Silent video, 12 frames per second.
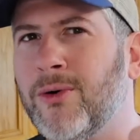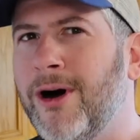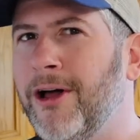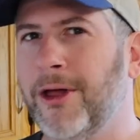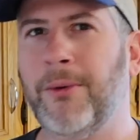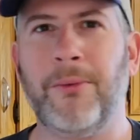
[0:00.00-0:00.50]

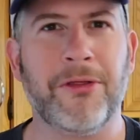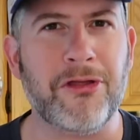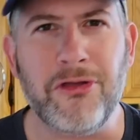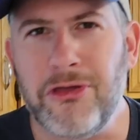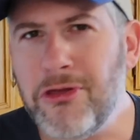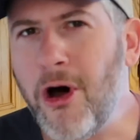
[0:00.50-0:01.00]
quality with
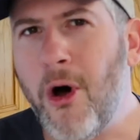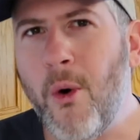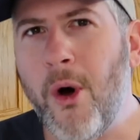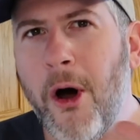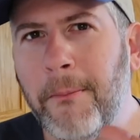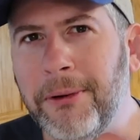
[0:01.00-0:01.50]

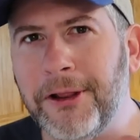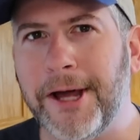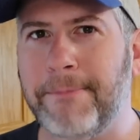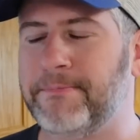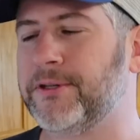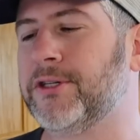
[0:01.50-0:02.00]
no
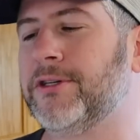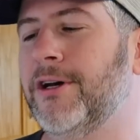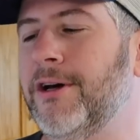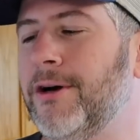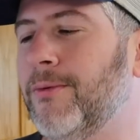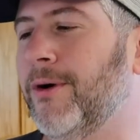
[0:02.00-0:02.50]
blips,
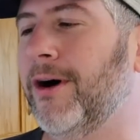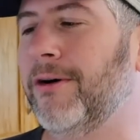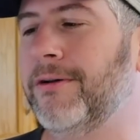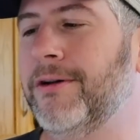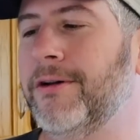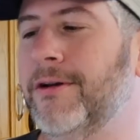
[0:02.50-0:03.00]

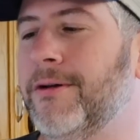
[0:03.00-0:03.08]
well,